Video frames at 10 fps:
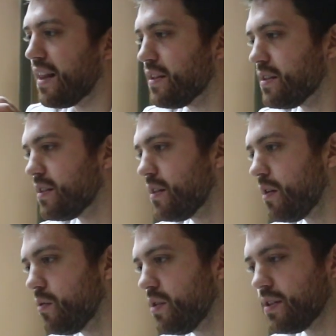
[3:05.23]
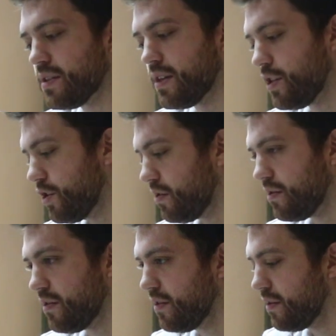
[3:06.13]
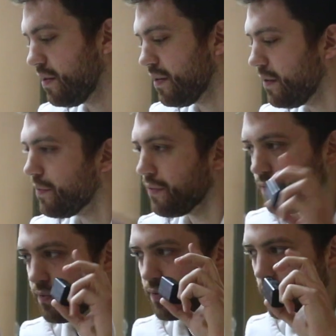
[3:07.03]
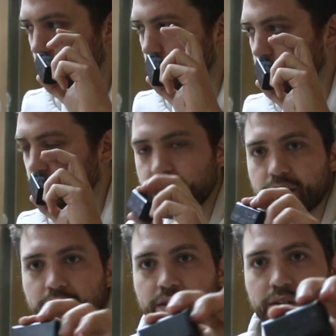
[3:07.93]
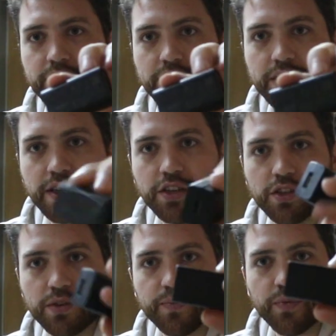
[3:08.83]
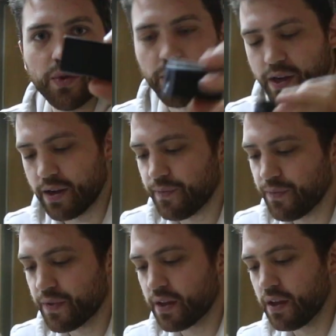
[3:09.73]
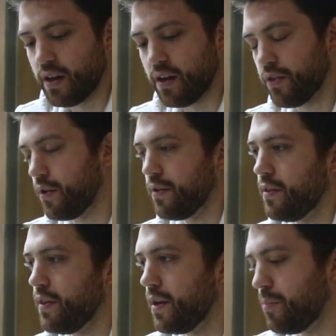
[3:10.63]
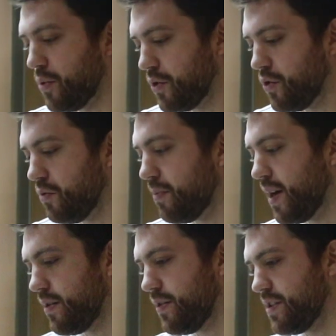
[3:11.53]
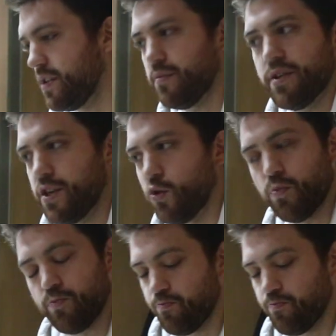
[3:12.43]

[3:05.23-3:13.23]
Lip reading: This is the loading station. Loading station. Okay. I thought they put 2 batteries in, but no.